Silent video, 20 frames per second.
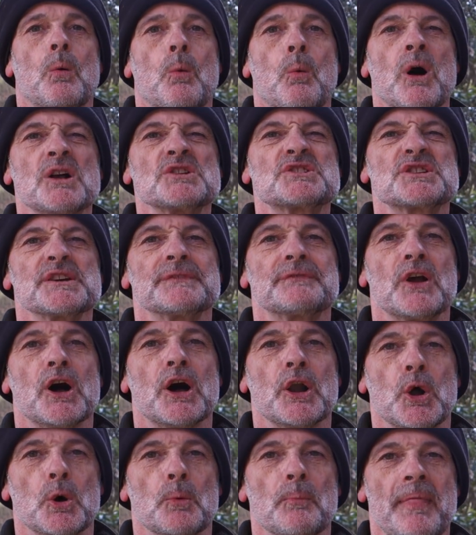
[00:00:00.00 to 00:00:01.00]
Once you've
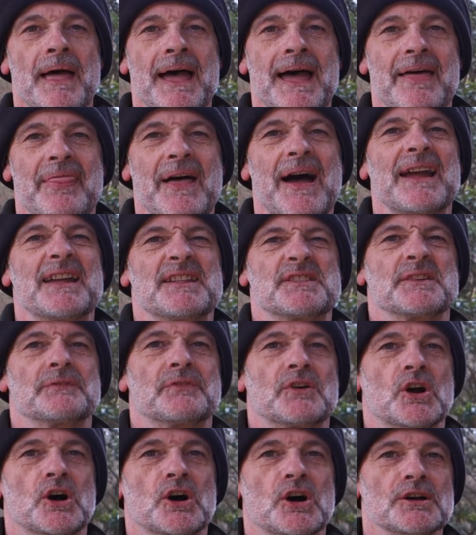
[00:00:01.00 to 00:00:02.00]
got up there, that is,
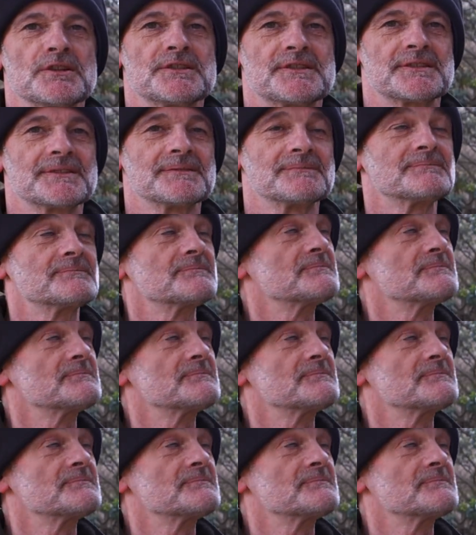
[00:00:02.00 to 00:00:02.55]
of course.